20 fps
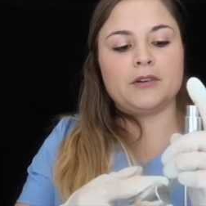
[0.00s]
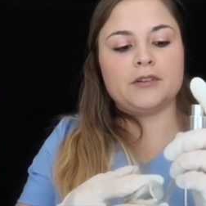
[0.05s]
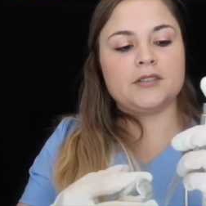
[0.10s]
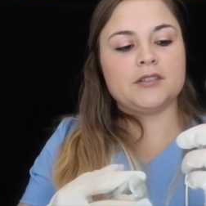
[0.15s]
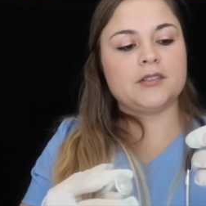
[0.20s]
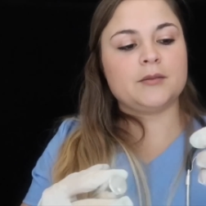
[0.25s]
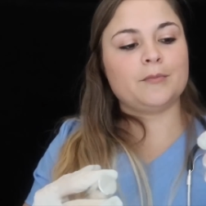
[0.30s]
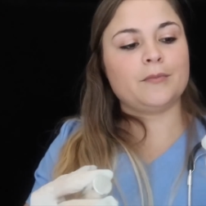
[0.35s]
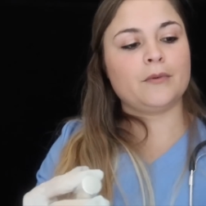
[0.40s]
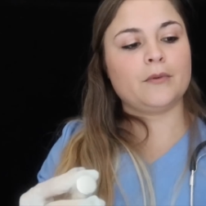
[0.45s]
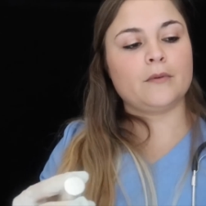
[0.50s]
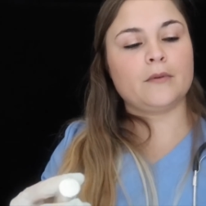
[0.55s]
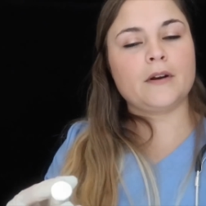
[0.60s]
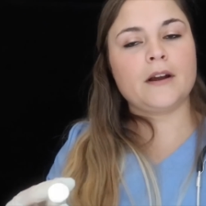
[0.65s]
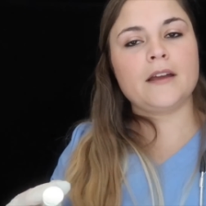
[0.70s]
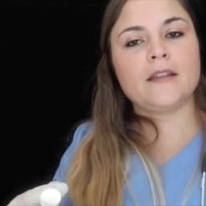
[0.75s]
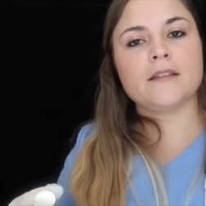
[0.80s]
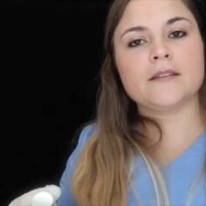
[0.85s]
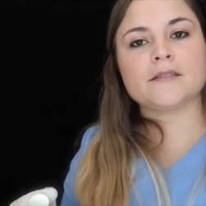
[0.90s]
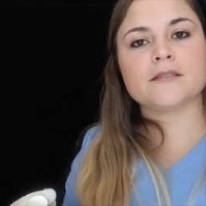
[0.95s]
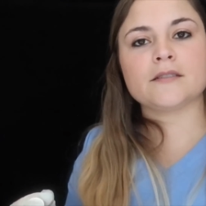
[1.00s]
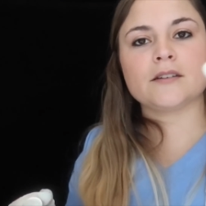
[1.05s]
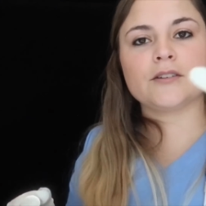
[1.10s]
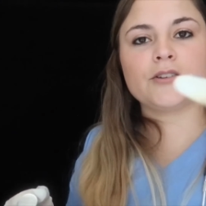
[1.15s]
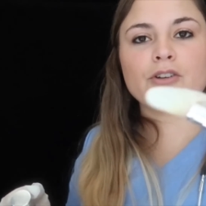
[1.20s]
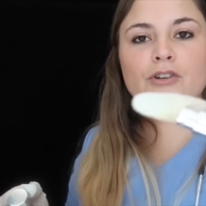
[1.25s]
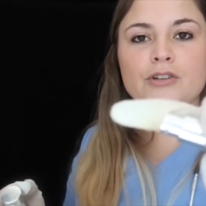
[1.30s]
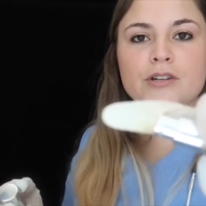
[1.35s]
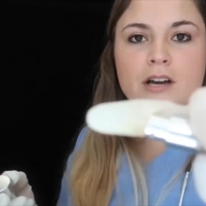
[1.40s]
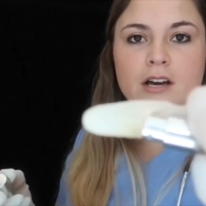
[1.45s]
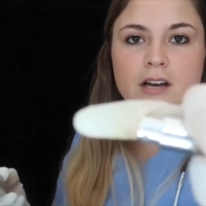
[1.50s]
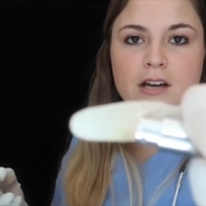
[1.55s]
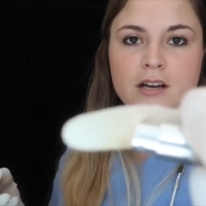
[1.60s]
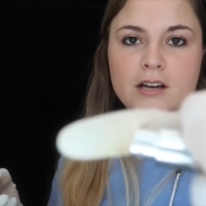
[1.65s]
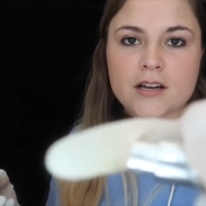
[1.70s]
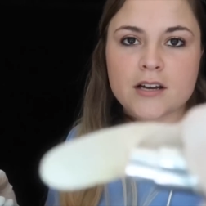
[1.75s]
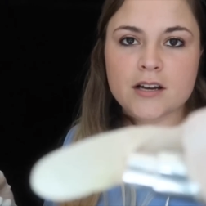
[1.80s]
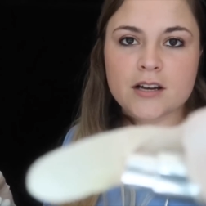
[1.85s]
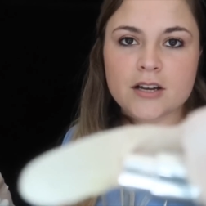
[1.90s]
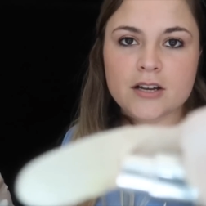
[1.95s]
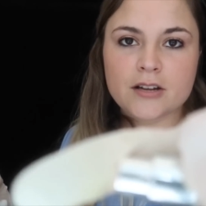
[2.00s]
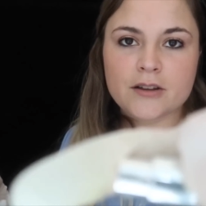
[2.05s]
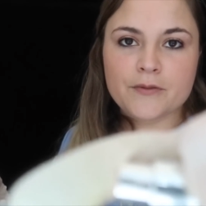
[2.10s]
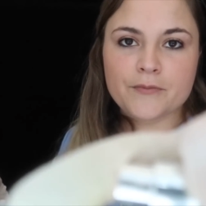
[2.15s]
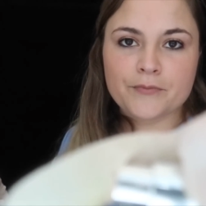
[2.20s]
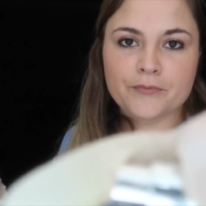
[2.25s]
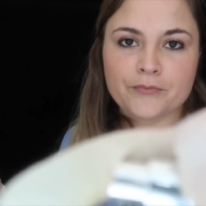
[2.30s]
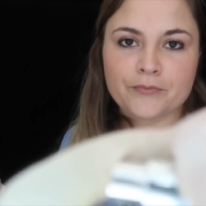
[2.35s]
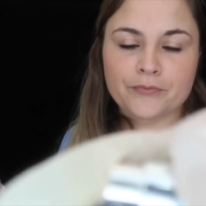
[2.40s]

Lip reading: I'm gonna spray this on your tongue.